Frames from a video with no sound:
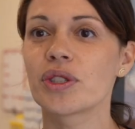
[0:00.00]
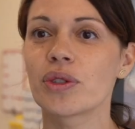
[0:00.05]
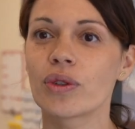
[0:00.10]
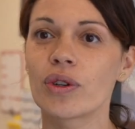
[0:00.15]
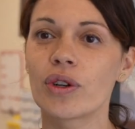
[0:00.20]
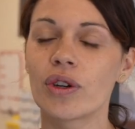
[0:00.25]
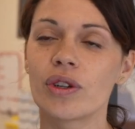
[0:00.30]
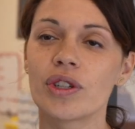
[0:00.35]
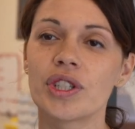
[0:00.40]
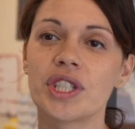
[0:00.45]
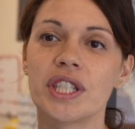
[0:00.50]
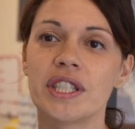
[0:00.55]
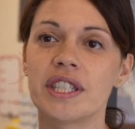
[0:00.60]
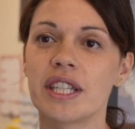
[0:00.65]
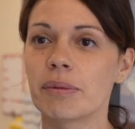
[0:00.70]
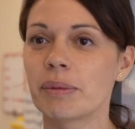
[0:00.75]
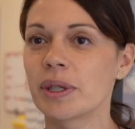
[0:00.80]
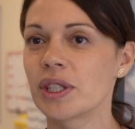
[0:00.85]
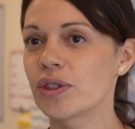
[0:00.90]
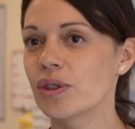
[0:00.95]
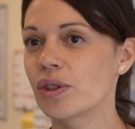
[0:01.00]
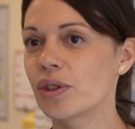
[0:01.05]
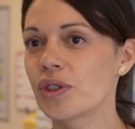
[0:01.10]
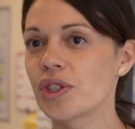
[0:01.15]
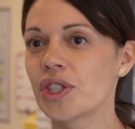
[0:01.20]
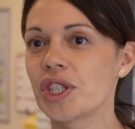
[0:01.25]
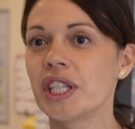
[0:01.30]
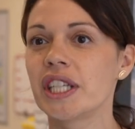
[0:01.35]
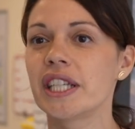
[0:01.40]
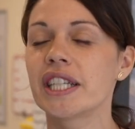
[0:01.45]
oncology,
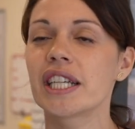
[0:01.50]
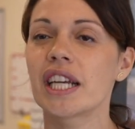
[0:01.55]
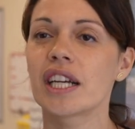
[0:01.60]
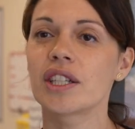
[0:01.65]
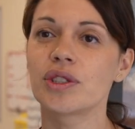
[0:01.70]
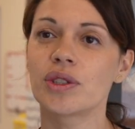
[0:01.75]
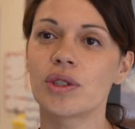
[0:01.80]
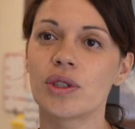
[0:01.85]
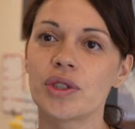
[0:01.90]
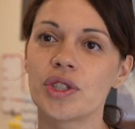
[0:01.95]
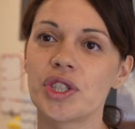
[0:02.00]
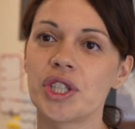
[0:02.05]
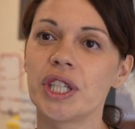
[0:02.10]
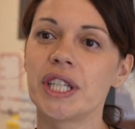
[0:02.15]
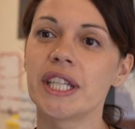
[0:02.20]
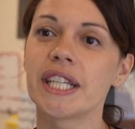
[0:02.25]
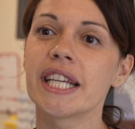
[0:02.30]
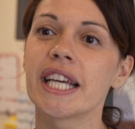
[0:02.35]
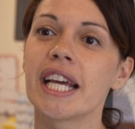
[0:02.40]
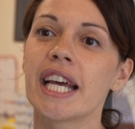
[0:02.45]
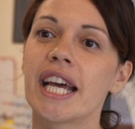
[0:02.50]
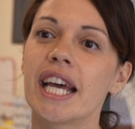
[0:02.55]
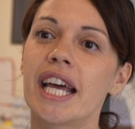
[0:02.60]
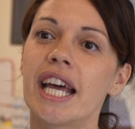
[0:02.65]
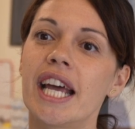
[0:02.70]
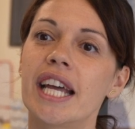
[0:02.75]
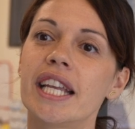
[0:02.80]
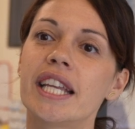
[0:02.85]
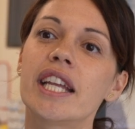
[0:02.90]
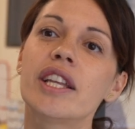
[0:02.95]
dermatology, cardiology,
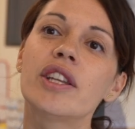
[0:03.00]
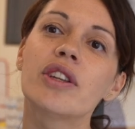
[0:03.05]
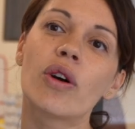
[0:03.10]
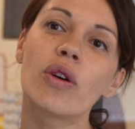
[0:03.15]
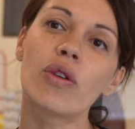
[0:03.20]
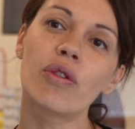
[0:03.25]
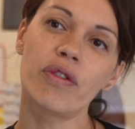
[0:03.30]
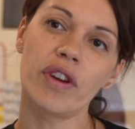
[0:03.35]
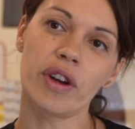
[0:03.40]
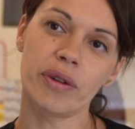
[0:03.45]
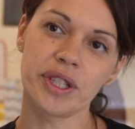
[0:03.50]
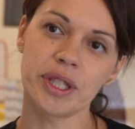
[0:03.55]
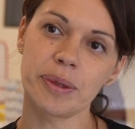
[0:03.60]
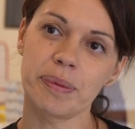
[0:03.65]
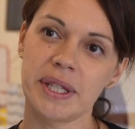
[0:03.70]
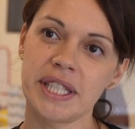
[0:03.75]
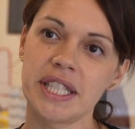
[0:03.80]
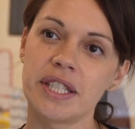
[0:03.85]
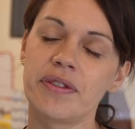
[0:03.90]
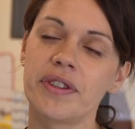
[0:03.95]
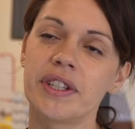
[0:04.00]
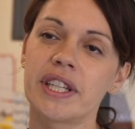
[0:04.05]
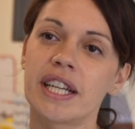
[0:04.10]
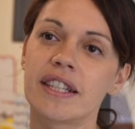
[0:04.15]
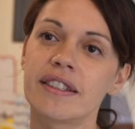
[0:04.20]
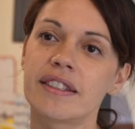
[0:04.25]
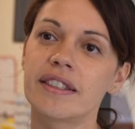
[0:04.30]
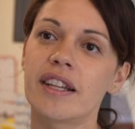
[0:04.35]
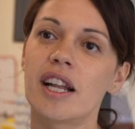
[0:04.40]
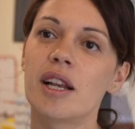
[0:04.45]
and then all very specific
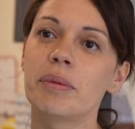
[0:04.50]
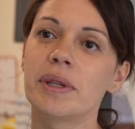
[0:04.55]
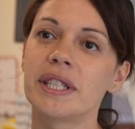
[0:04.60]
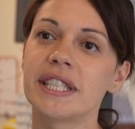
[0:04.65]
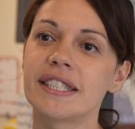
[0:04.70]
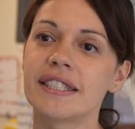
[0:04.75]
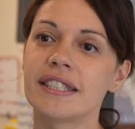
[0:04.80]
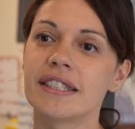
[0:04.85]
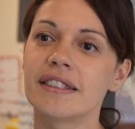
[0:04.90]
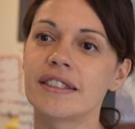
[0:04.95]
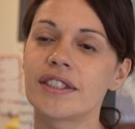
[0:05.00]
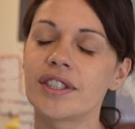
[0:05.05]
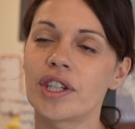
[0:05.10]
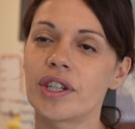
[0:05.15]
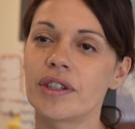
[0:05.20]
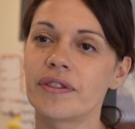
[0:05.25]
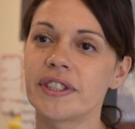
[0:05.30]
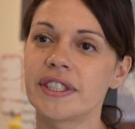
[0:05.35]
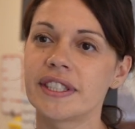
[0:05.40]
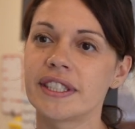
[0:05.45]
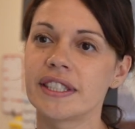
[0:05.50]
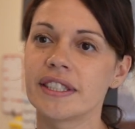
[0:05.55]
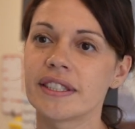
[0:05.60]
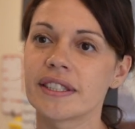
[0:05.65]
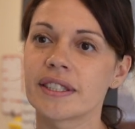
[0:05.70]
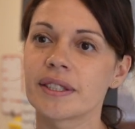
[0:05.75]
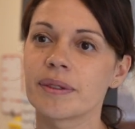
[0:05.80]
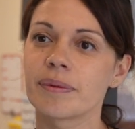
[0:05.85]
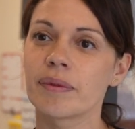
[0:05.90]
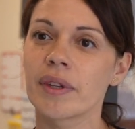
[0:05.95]
internal medicine
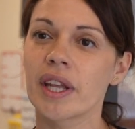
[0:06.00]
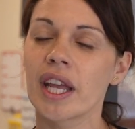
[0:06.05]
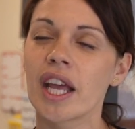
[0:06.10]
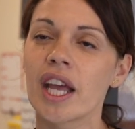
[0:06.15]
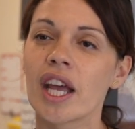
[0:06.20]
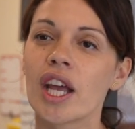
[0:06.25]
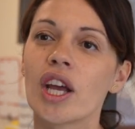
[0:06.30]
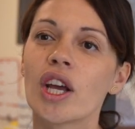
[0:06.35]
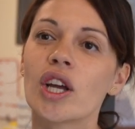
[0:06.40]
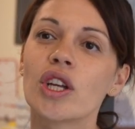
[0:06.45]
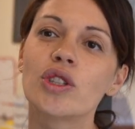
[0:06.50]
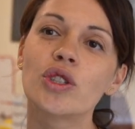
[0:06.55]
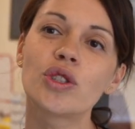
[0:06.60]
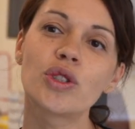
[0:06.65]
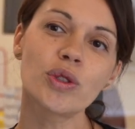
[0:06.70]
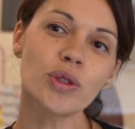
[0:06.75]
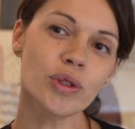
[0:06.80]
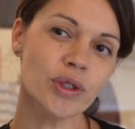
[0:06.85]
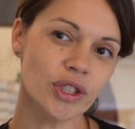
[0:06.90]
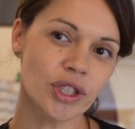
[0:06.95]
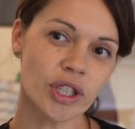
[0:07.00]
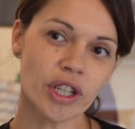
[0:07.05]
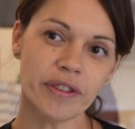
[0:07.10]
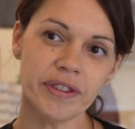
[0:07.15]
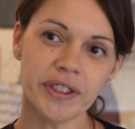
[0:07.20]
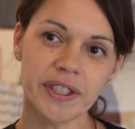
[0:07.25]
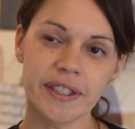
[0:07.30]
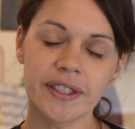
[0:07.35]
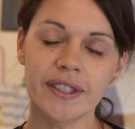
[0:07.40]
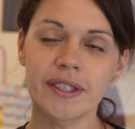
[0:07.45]
services. The 2
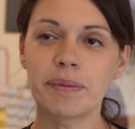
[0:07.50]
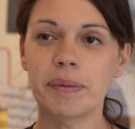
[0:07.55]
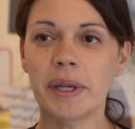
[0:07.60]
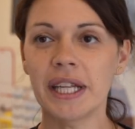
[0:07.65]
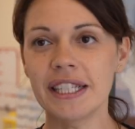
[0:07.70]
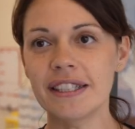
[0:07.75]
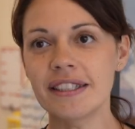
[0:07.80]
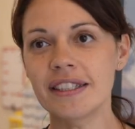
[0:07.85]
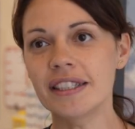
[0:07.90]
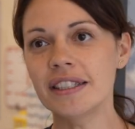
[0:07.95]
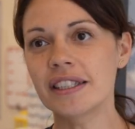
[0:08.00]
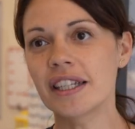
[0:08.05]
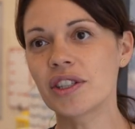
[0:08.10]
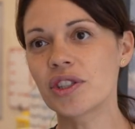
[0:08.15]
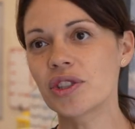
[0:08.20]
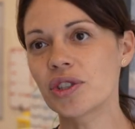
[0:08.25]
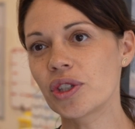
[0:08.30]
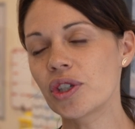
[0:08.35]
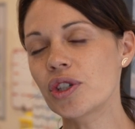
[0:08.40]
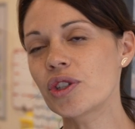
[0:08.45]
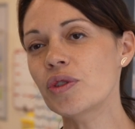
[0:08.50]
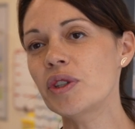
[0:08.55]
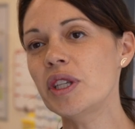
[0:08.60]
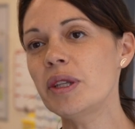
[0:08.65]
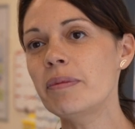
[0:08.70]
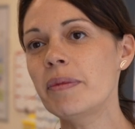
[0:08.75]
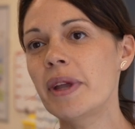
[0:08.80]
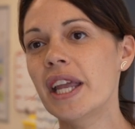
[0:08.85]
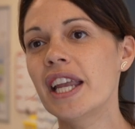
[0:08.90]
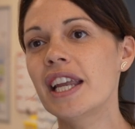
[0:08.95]
services, medicine and surgery,
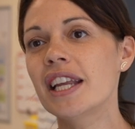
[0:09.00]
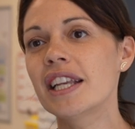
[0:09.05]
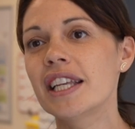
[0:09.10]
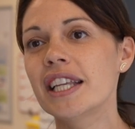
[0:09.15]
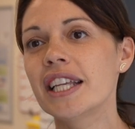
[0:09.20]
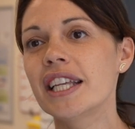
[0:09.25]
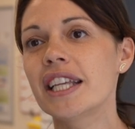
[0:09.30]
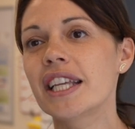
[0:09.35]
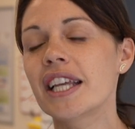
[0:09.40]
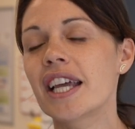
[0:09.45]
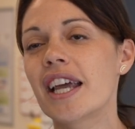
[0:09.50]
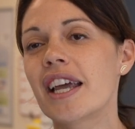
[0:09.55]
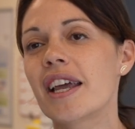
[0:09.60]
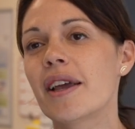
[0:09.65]
mainly